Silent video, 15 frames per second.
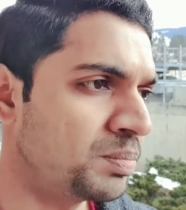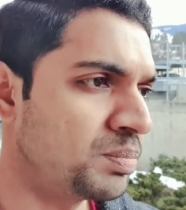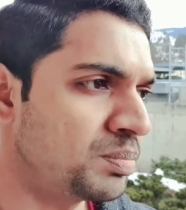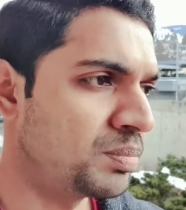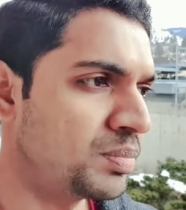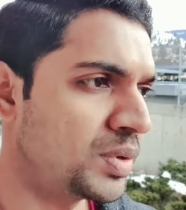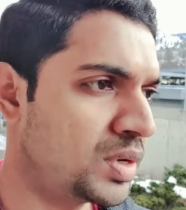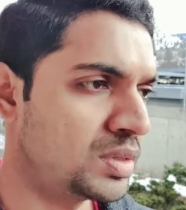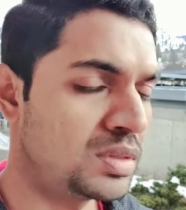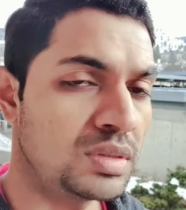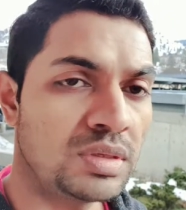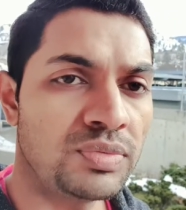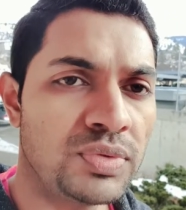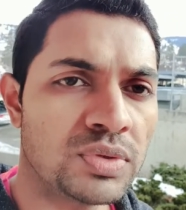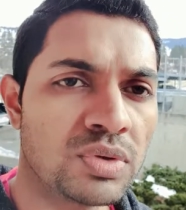But
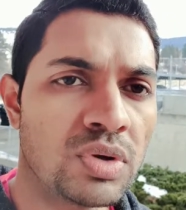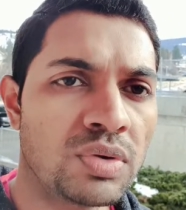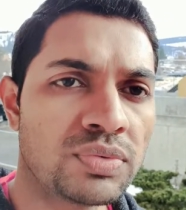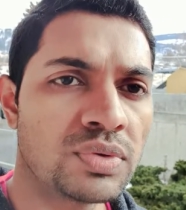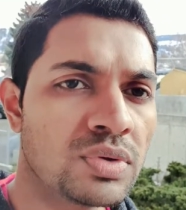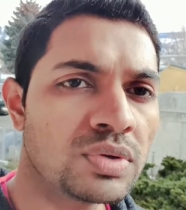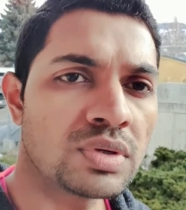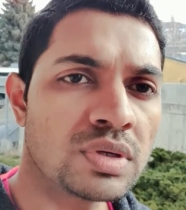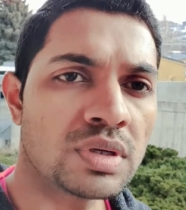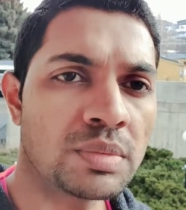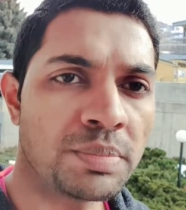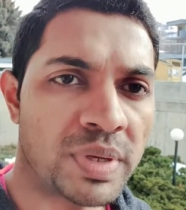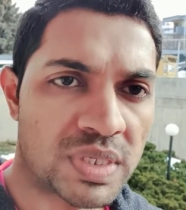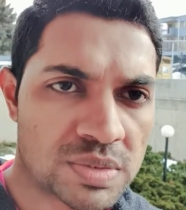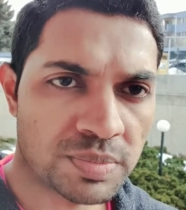if you go for
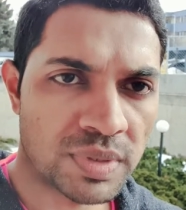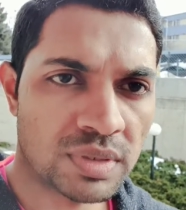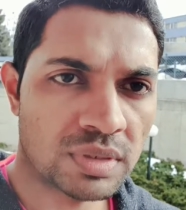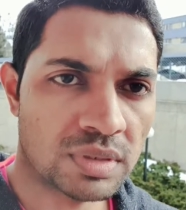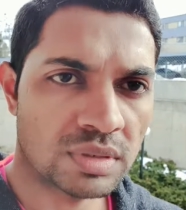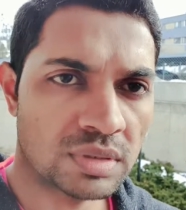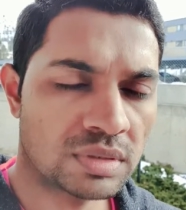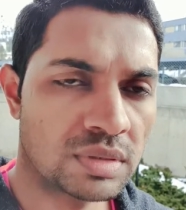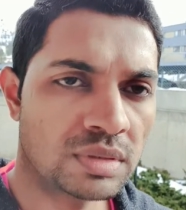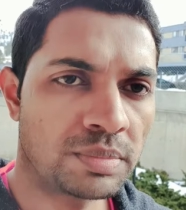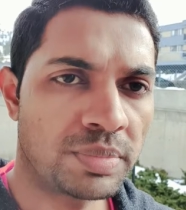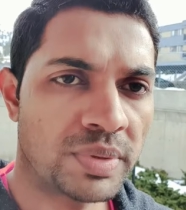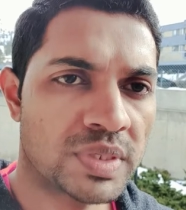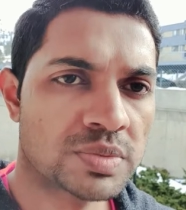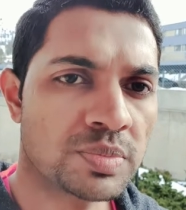basement
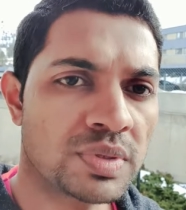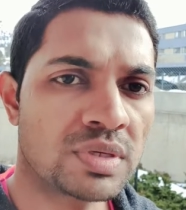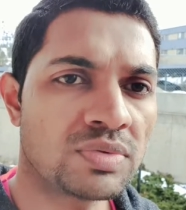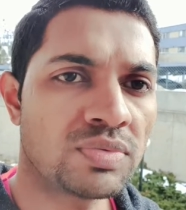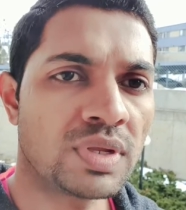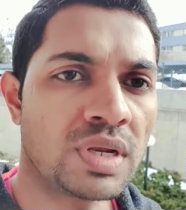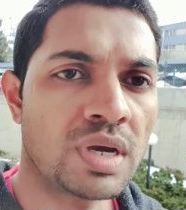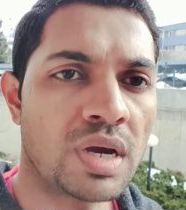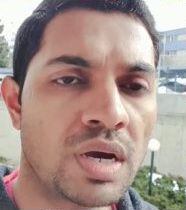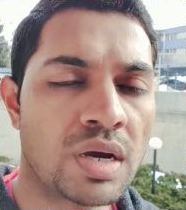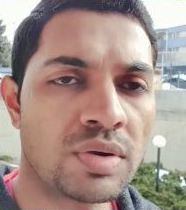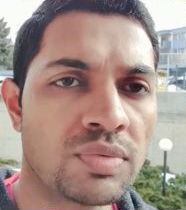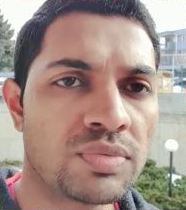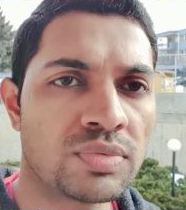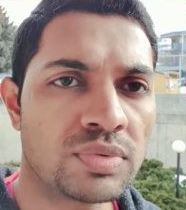will
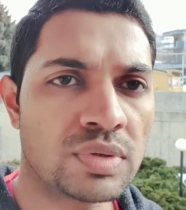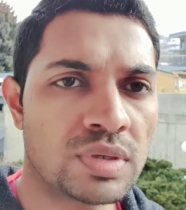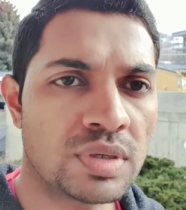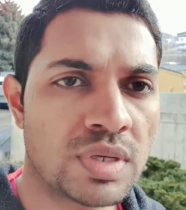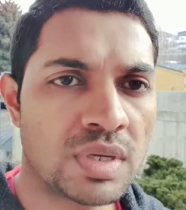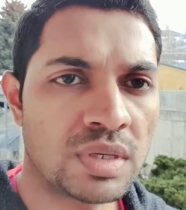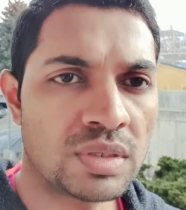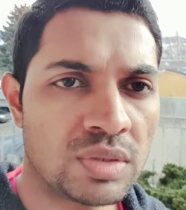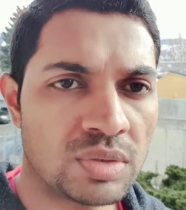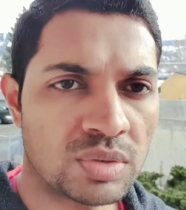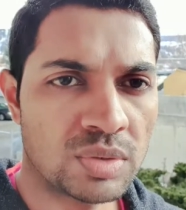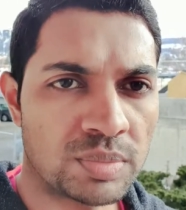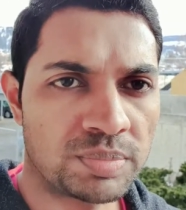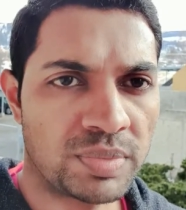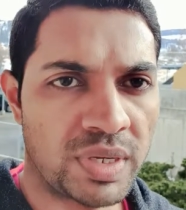have
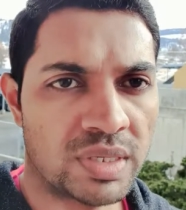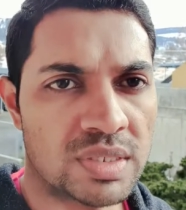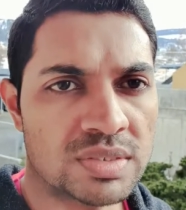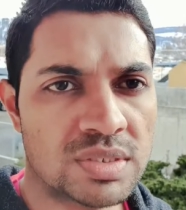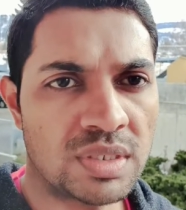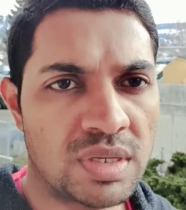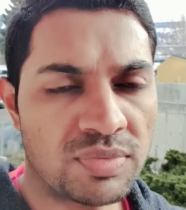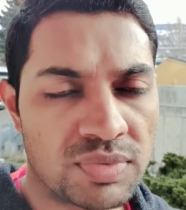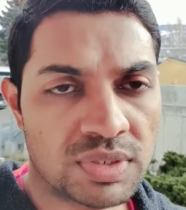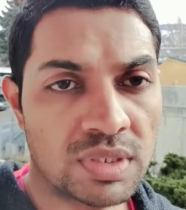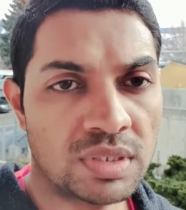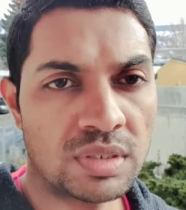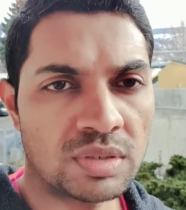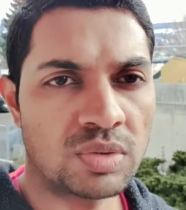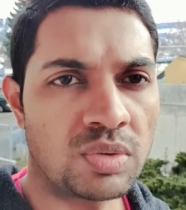like I said,
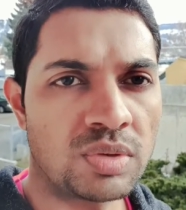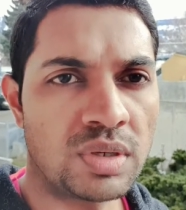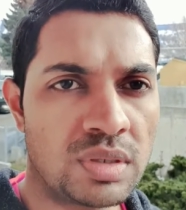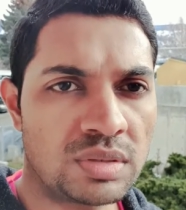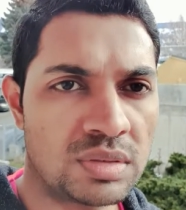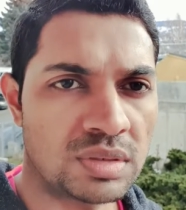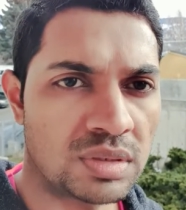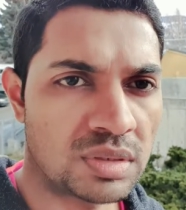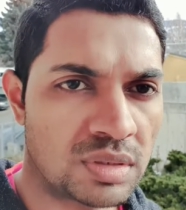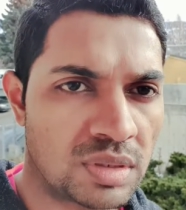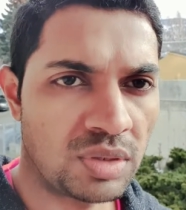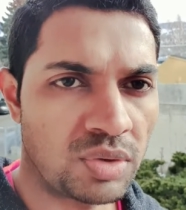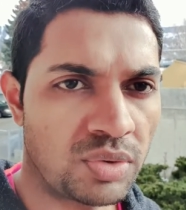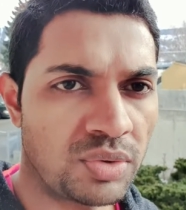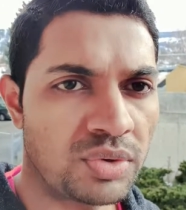everything included,
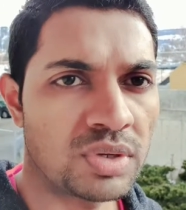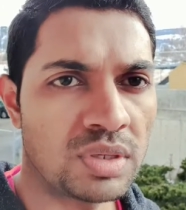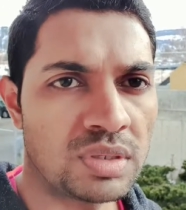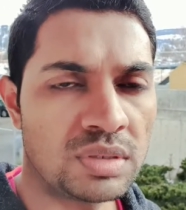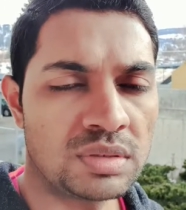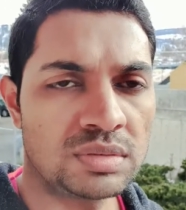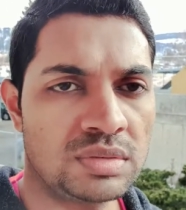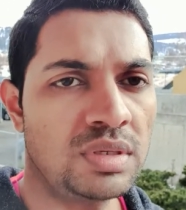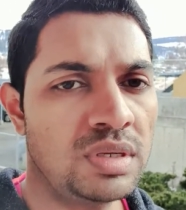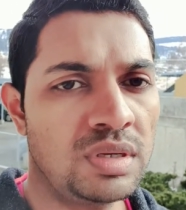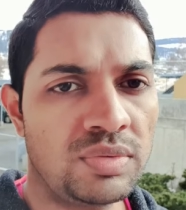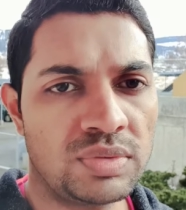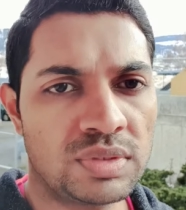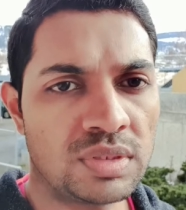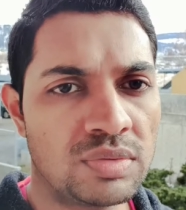laundry and
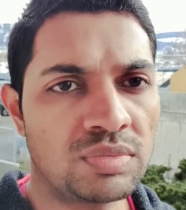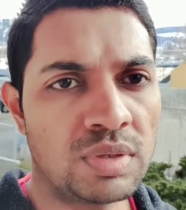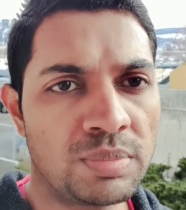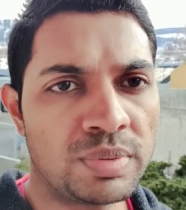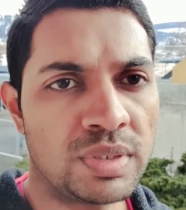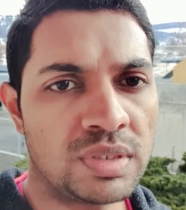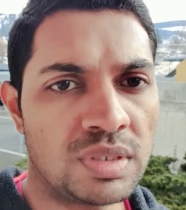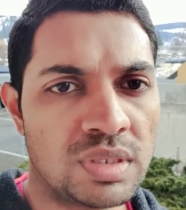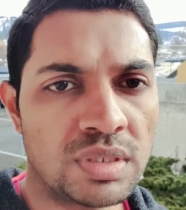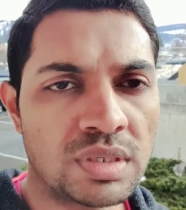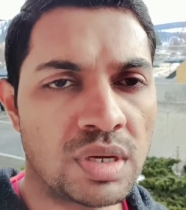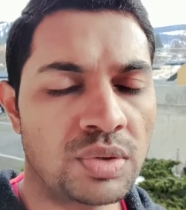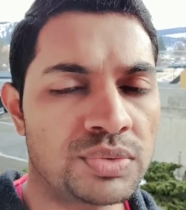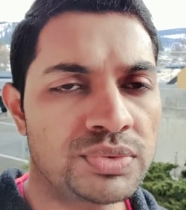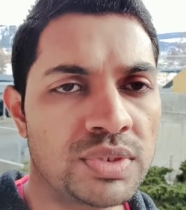everything will be
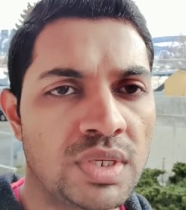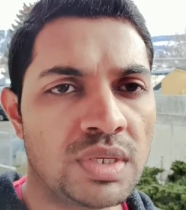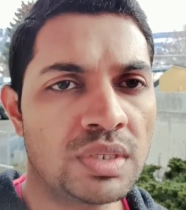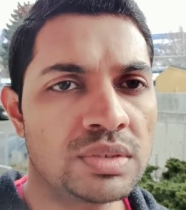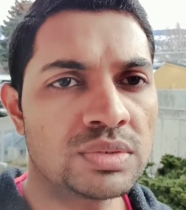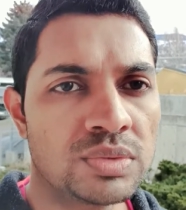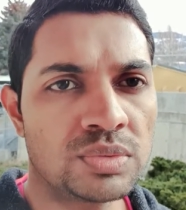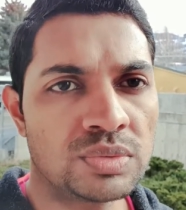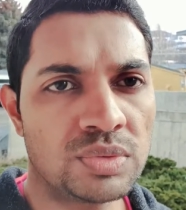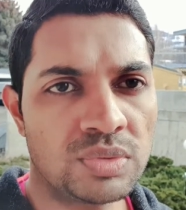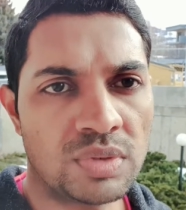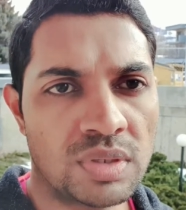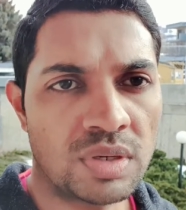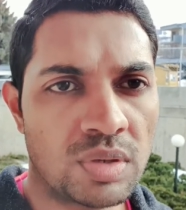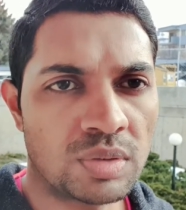in-house, so you
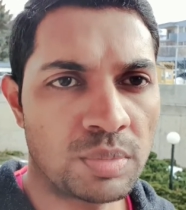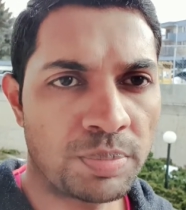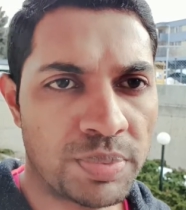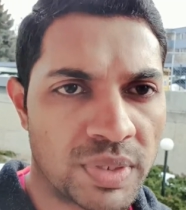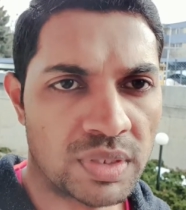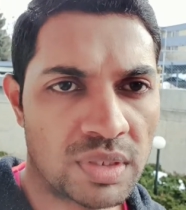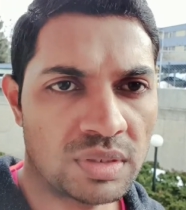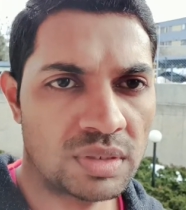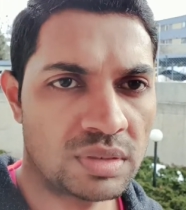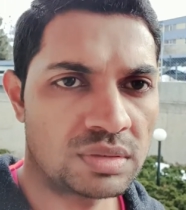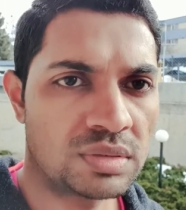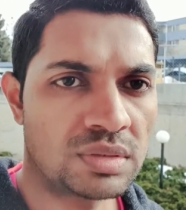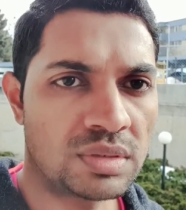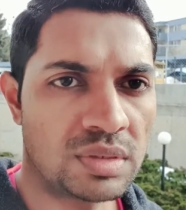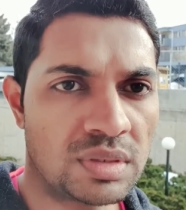don't have to pay
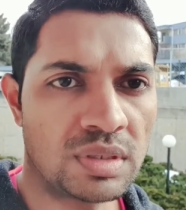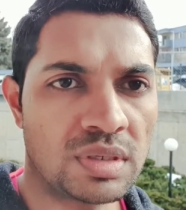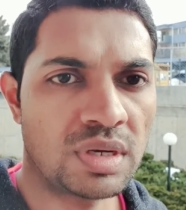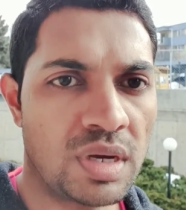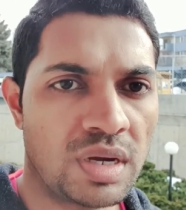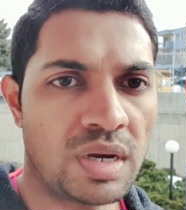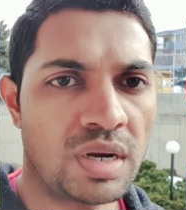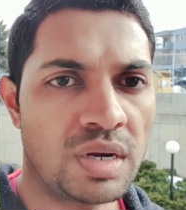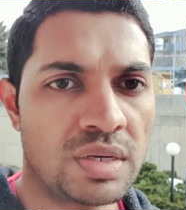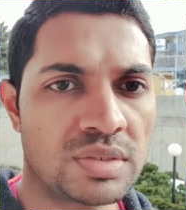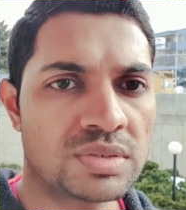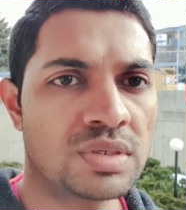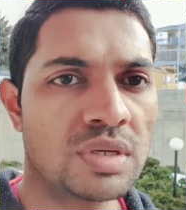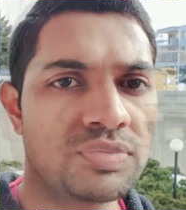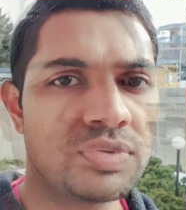
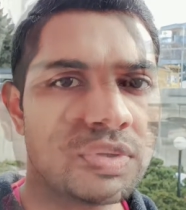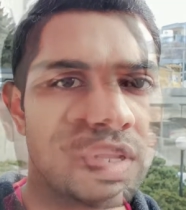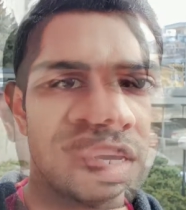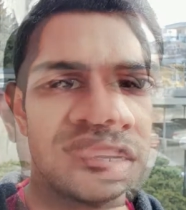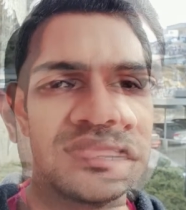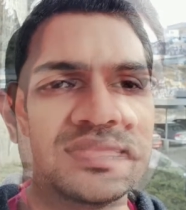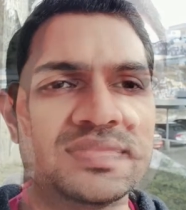additional for that.